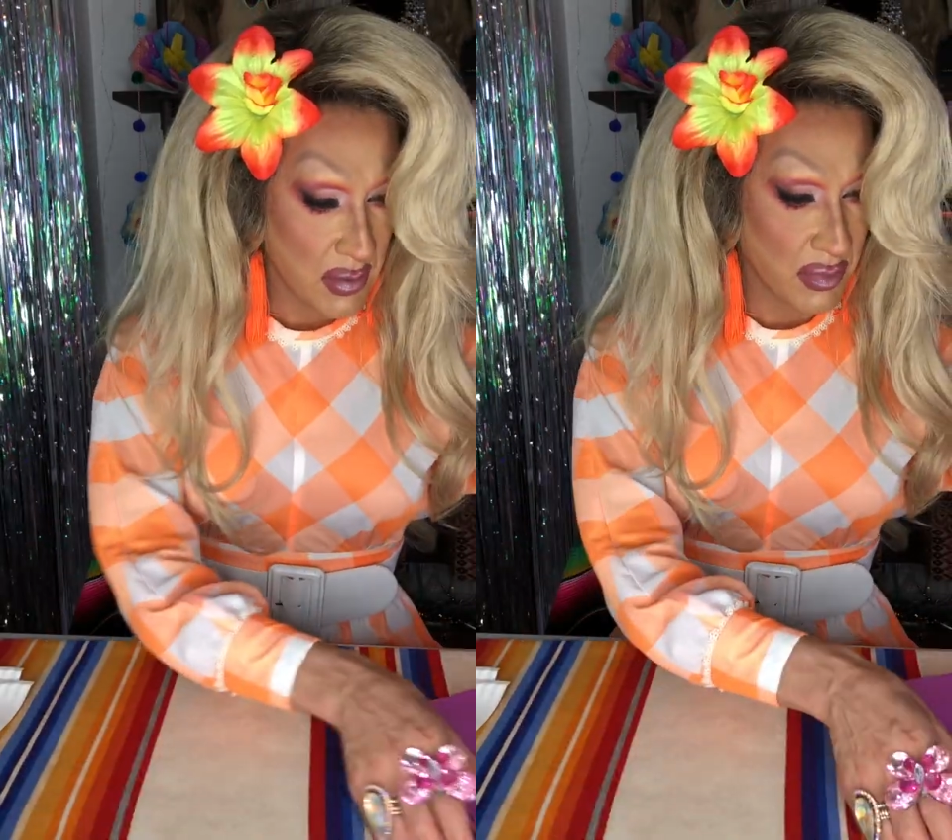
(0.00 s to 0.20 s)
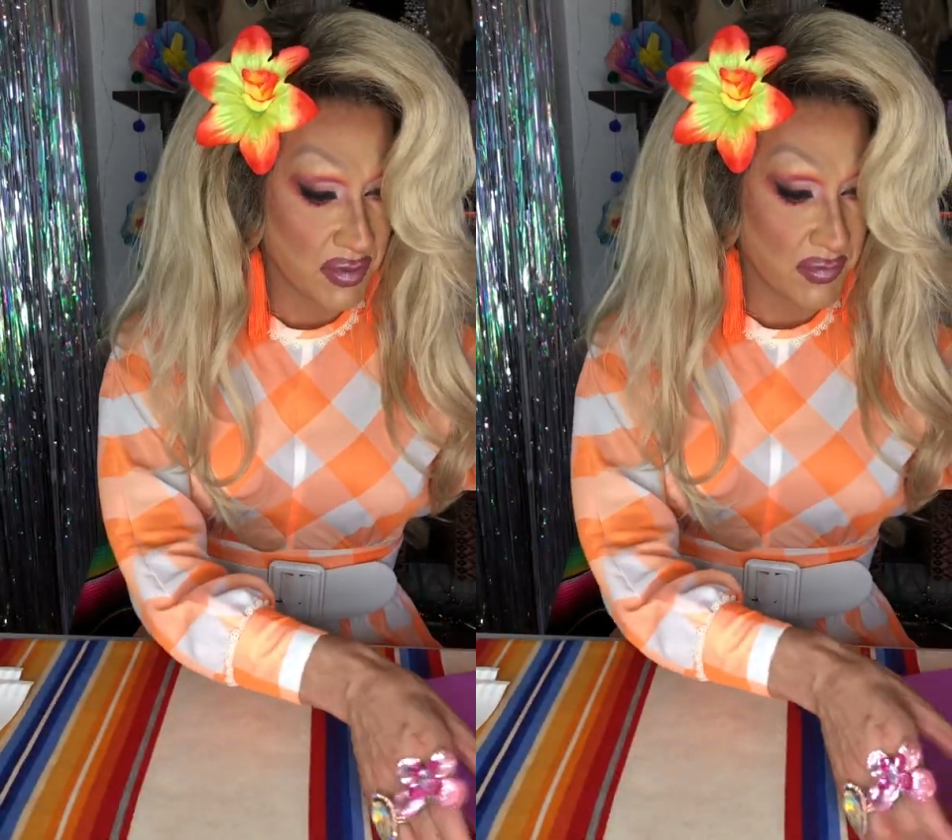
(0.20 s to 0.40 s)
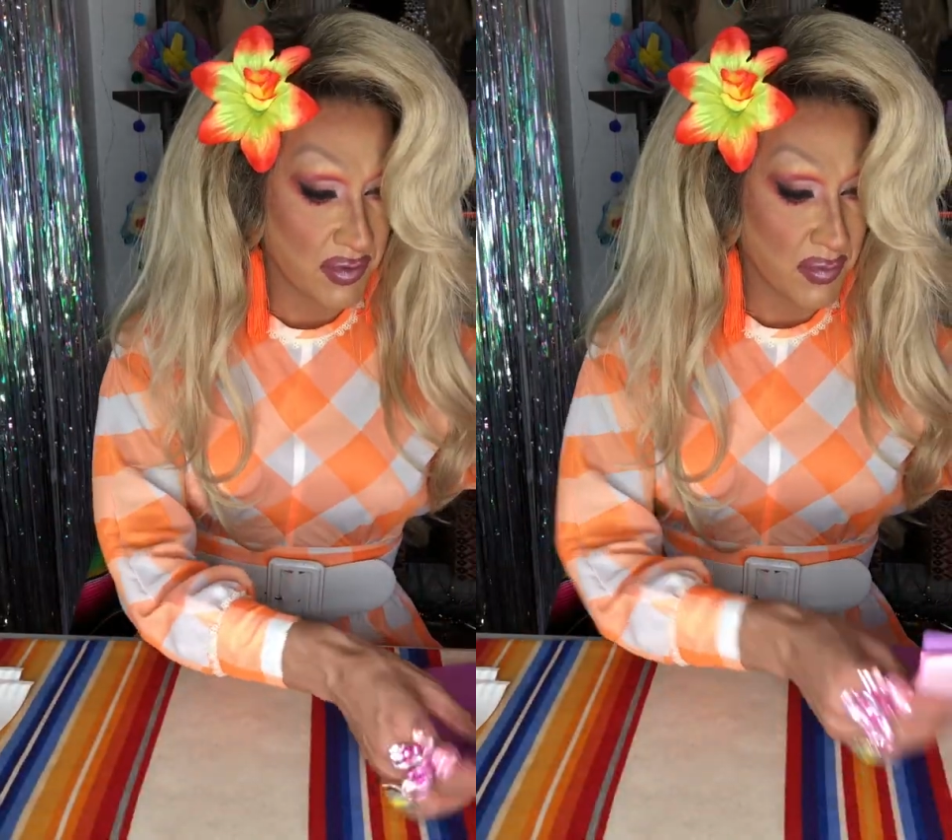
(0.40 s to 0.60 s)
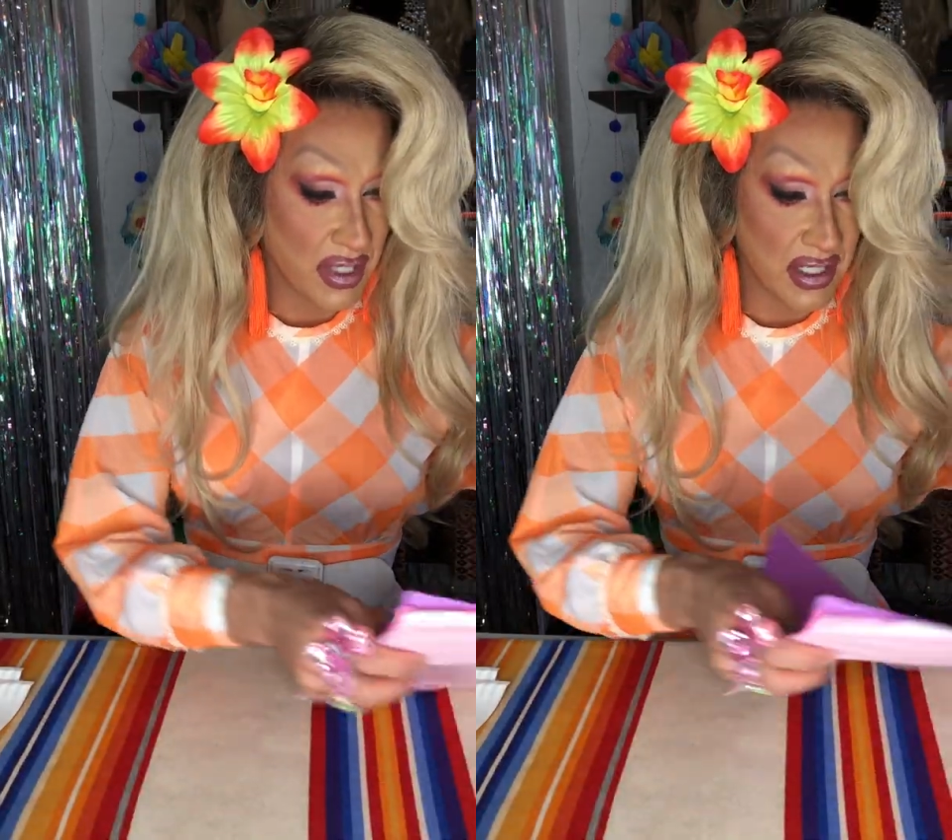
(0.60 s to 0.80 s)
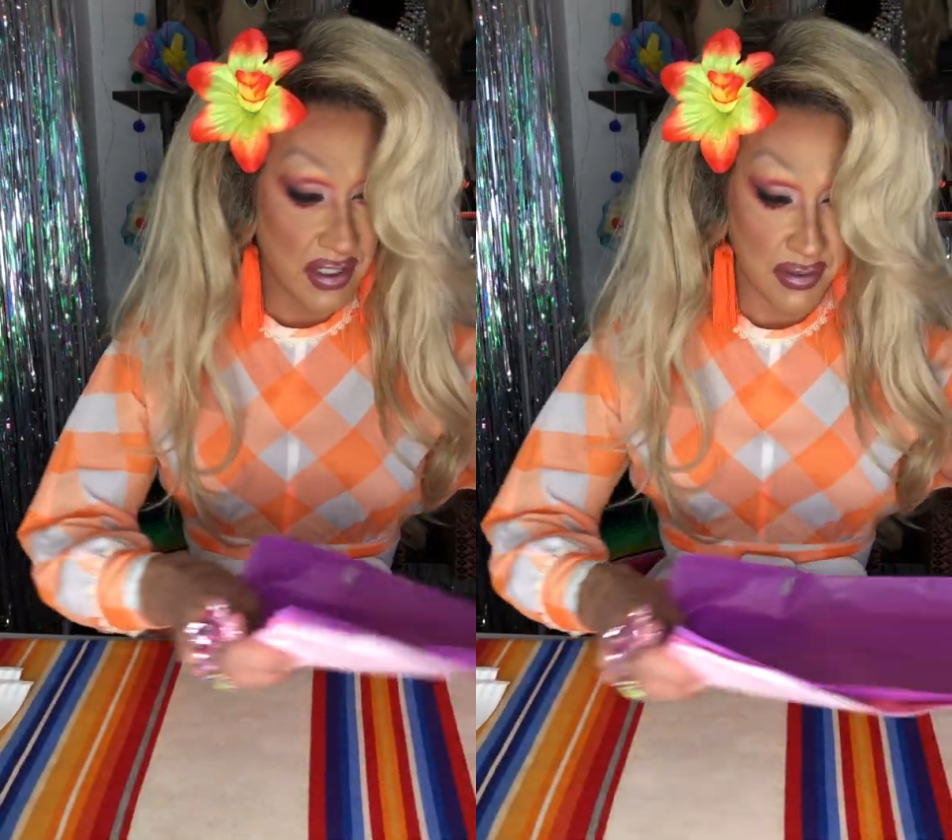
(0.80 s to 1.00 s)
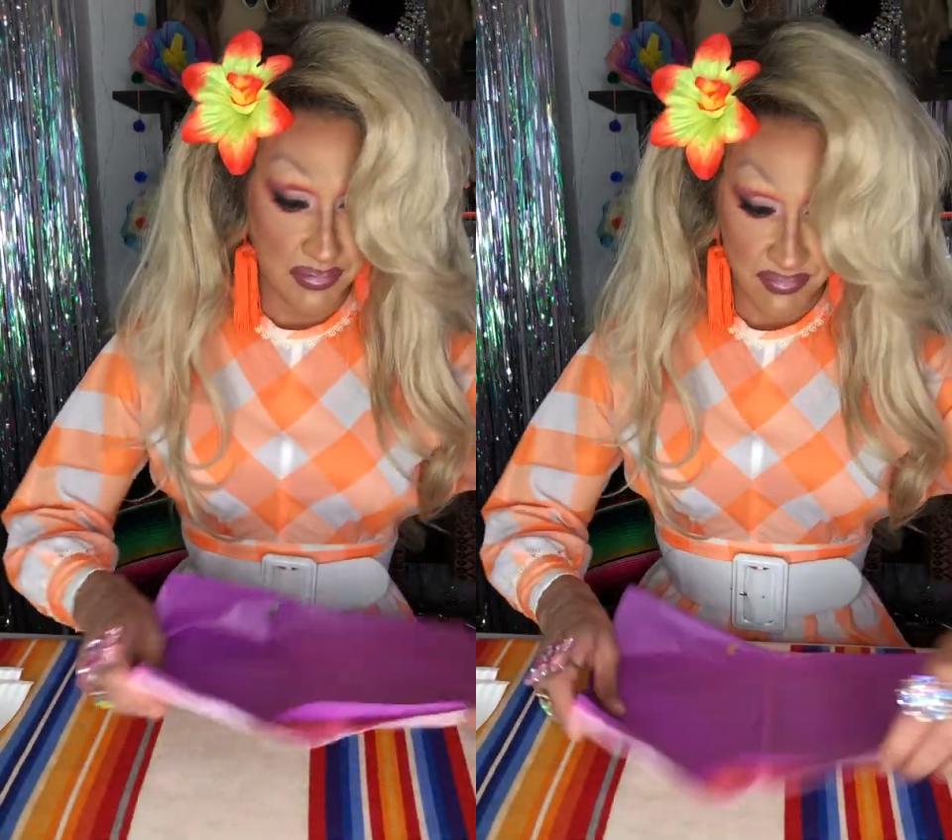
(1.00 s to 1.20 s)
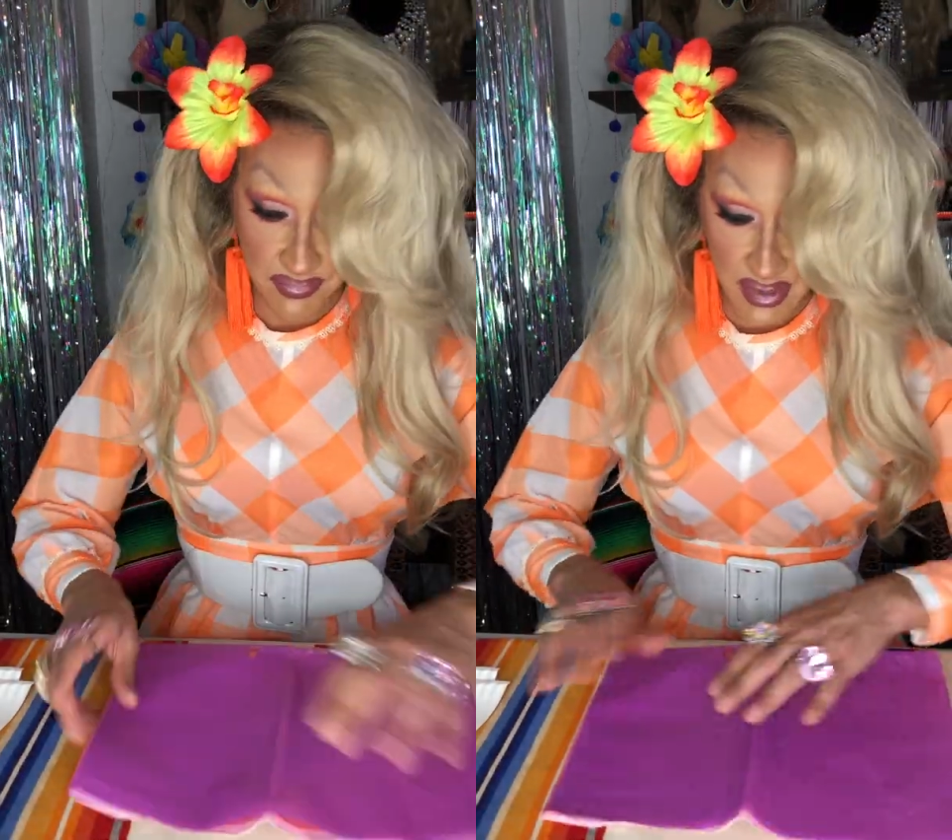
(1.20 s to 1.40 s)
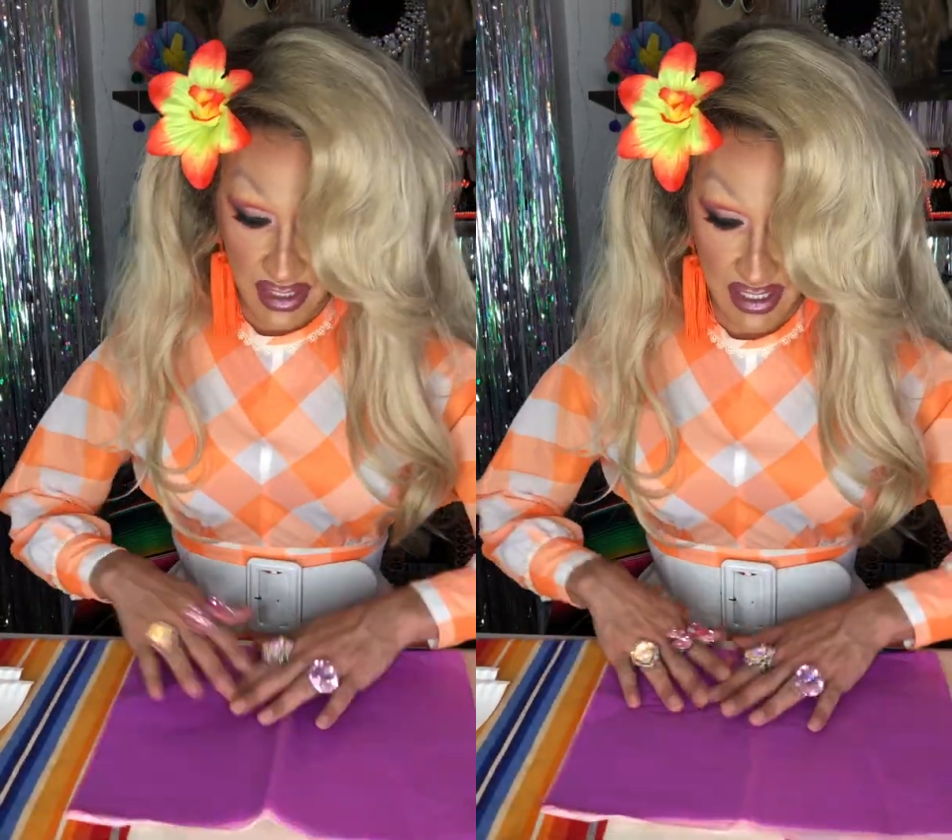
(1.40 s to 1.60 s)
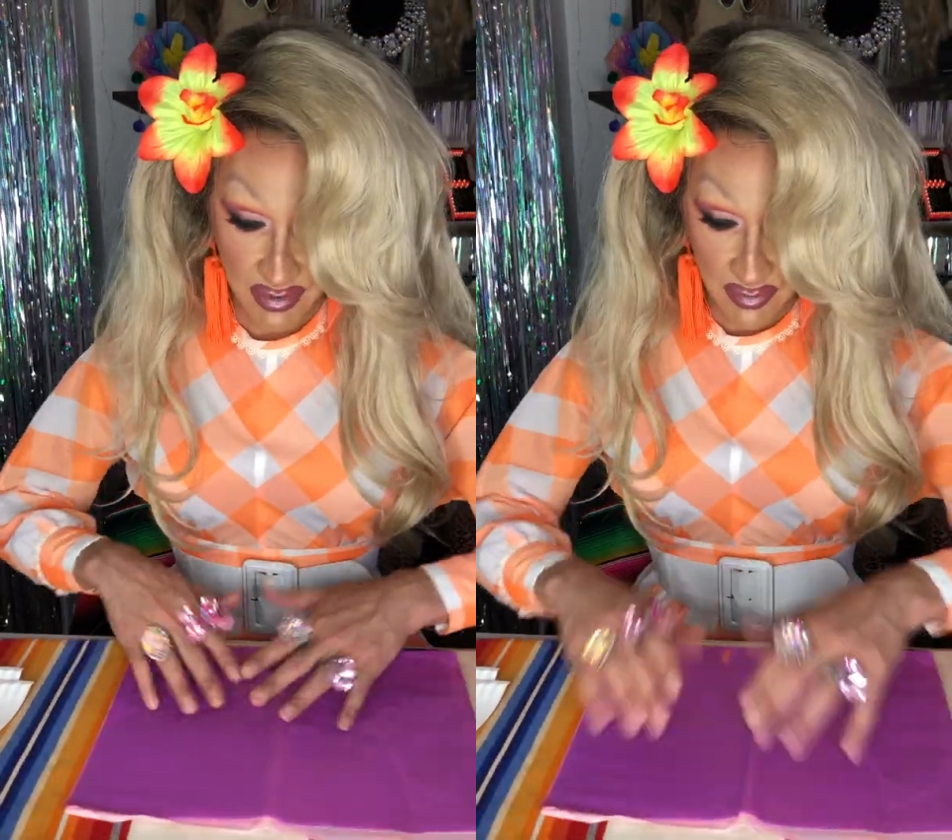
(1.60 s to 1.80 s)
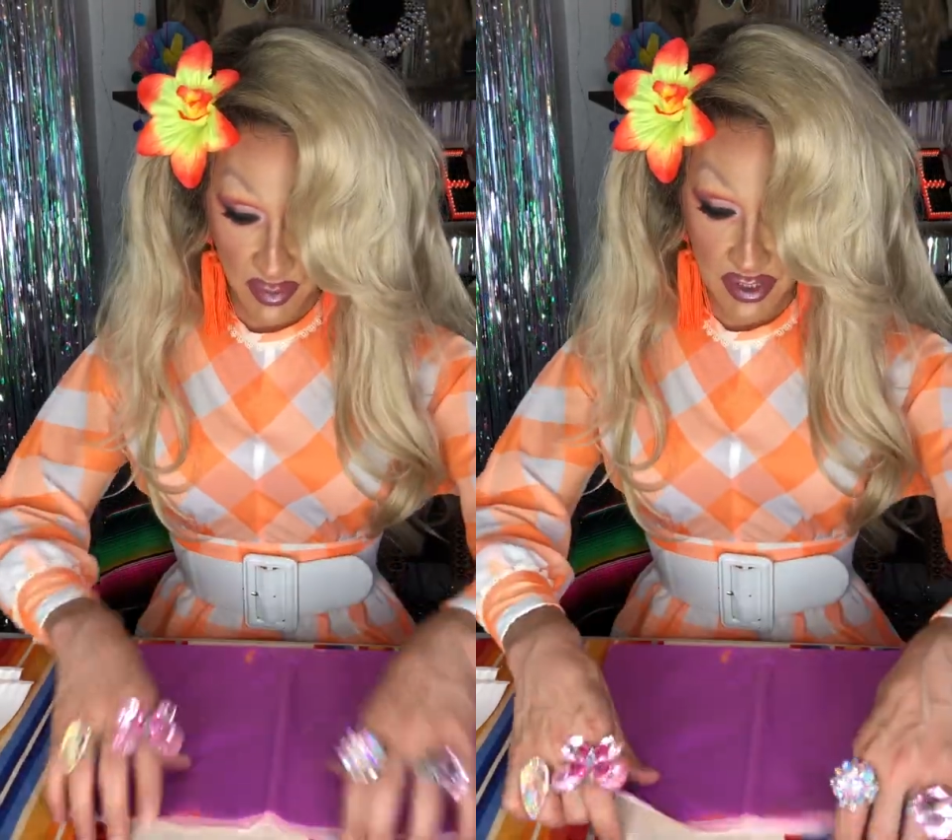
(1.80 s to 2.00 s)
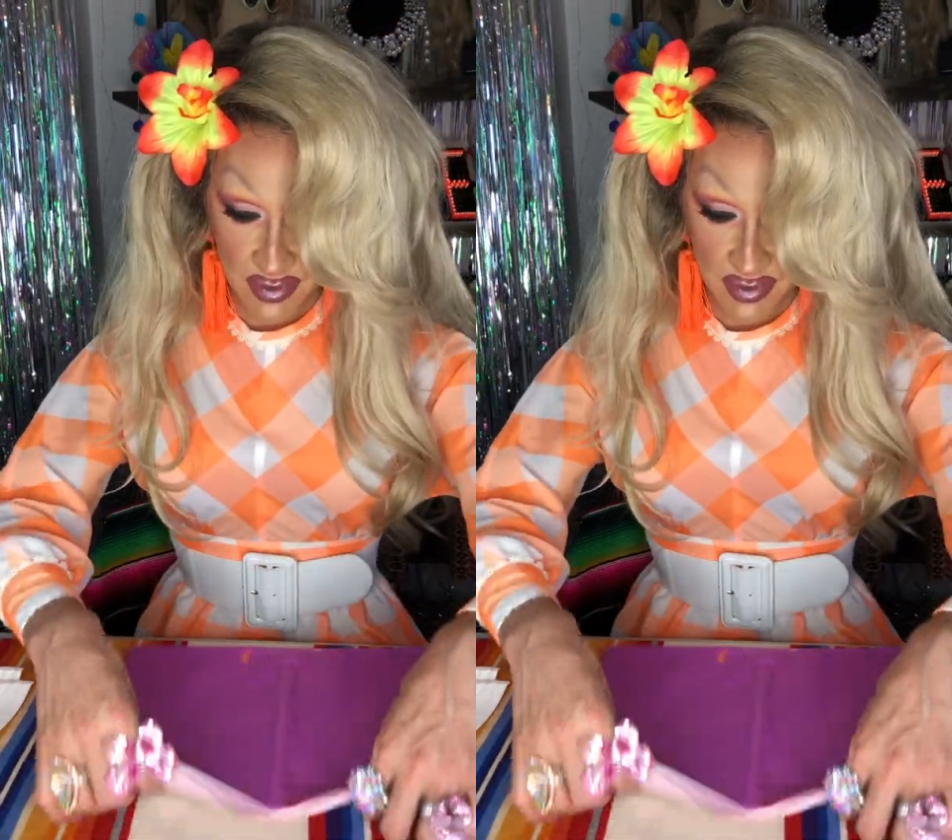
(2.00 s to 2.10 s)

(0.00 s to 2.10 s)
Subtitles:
But for me, I have a bunch